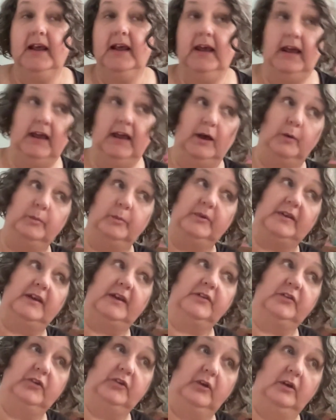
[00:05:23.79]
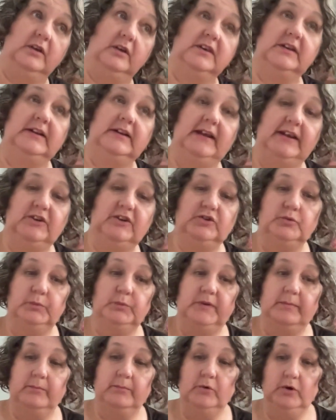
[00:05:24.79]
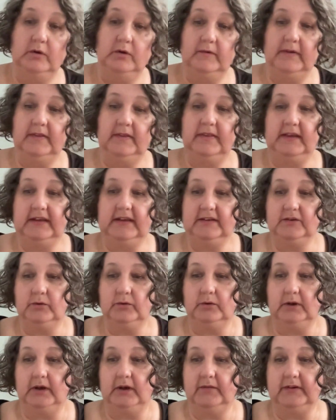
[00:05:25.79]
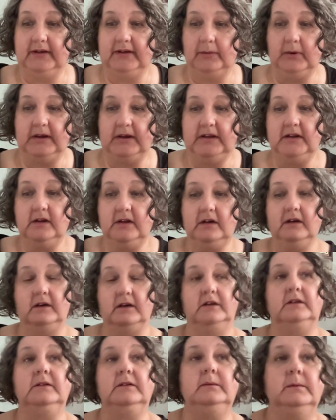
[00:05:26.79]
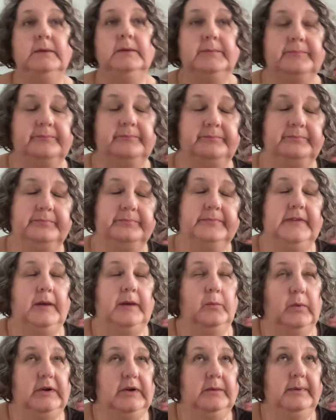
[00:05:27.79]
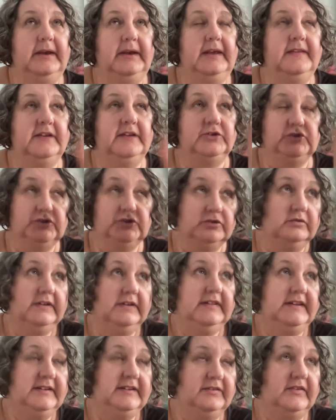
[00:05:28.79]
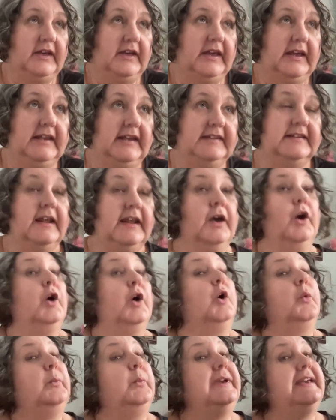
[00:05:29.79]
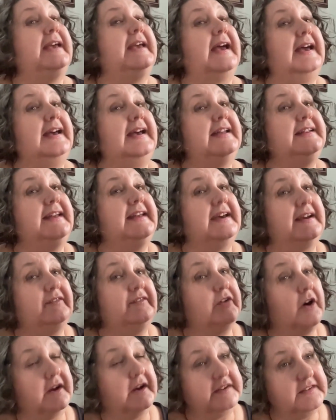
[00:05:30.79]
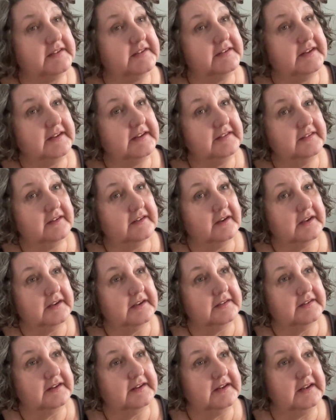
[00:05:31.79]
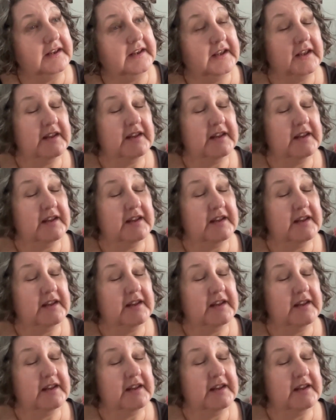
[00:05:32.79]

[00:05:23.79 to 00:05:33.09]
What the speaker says: It helps our circulation with moving things all over. Now, I'm well aware that during this phase, we can have heightened anxiety.